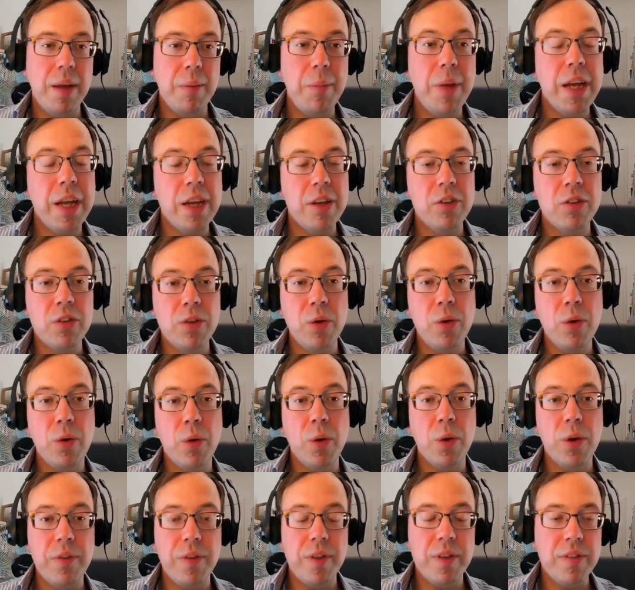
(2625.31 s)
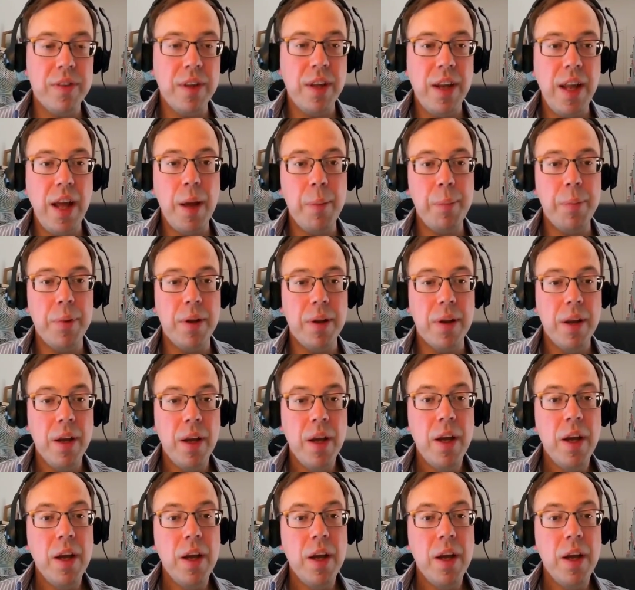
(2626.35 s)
and making sure all of this can happen